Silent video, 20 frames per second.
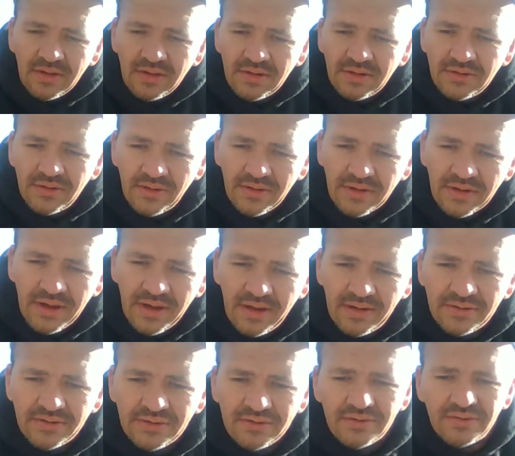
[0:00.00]
Derek
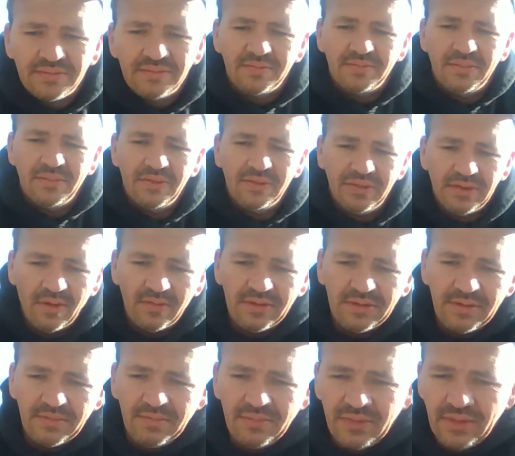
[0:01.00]
Anderson, the
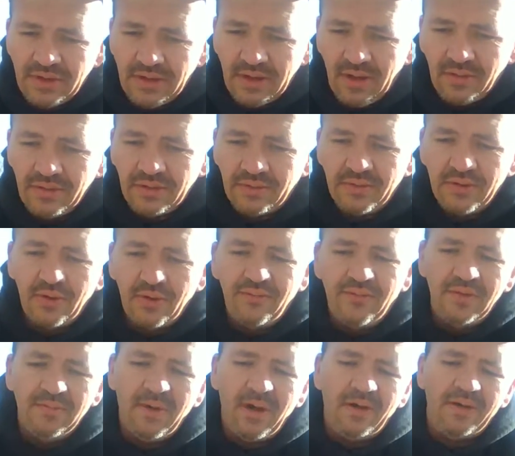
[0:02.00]
only the only real
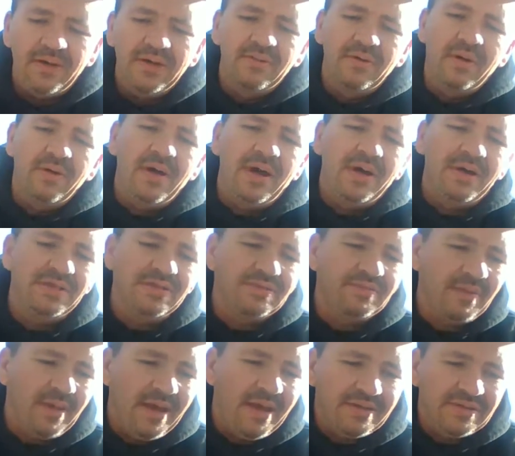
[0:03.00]
football hero out of this
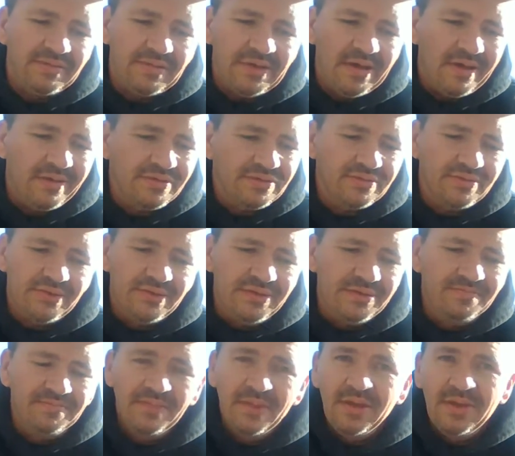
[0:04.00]
pack, to be honest with you,